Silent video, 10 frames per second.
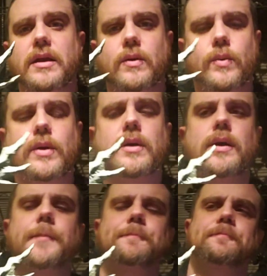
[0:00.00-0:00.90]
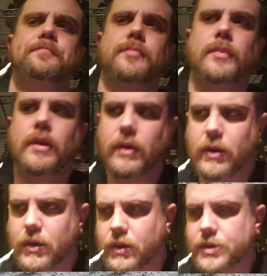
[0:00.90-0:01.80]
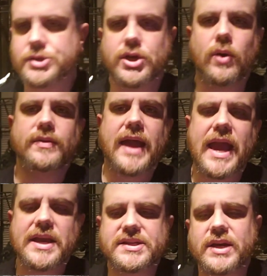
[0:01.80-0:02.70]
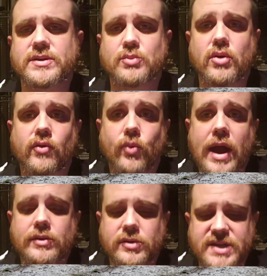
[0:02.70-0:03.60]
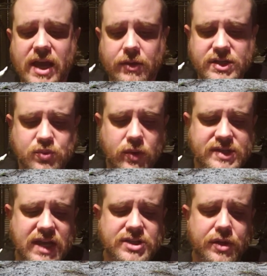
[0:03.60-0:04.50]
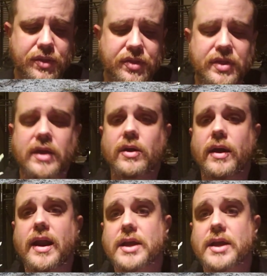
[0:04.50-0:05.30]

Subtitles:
Where the show in the Heisei was more of a rounder tail. This one is actually thinner and